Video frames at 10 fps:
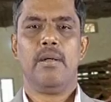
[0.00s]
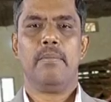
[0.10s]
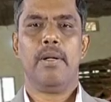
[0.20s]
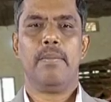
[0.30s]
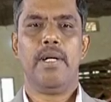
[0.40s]

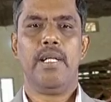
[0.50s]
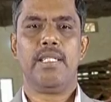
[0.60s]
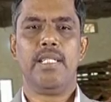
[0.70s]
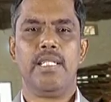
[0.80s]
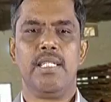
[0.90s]
Pebrine
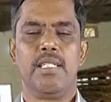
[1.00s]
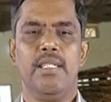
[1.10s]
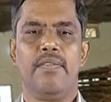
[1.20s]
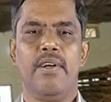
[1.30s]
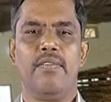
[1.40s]
disease is
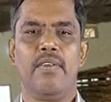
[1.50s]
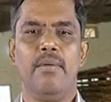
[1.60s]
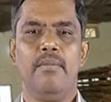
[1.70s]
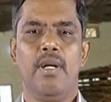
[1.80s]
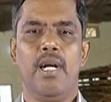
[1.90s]
different
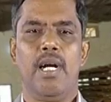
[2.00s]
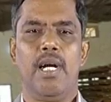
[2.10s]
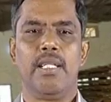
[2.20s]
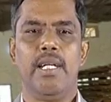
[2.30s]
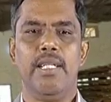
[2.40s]
from
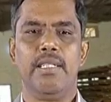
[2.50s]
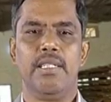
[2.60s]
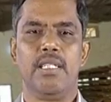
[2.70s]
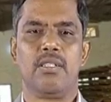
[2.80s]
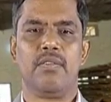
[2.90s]
other
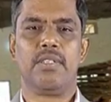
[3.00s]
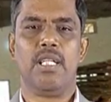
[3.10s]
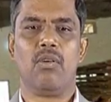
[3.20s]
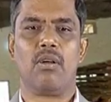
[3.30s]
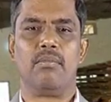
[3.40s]
diseases of
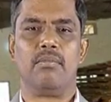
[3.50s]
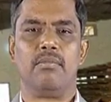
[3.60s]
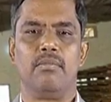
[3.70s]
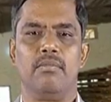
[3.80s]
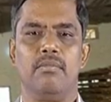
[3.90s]
silkworm
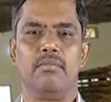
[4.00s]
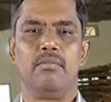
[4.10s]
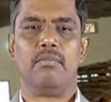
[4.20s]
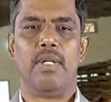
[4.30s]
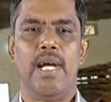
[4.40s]

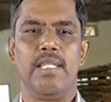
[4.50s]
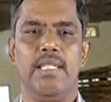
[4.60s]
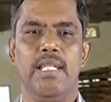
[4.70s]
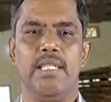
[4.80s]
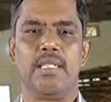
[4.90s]
as it
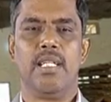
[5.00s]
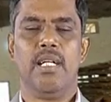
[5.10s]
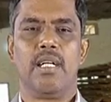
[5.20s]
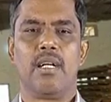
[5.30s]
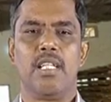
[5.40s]
is
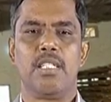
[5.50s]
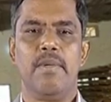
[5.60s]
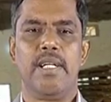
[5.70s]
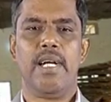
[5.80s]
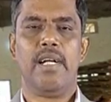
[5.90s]

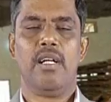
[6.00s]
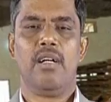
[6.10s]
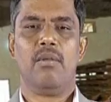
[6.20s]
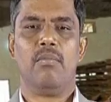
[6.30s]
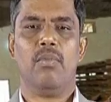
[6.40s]
transmitted
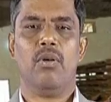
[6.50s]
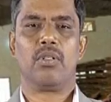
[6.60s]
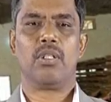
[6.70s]
both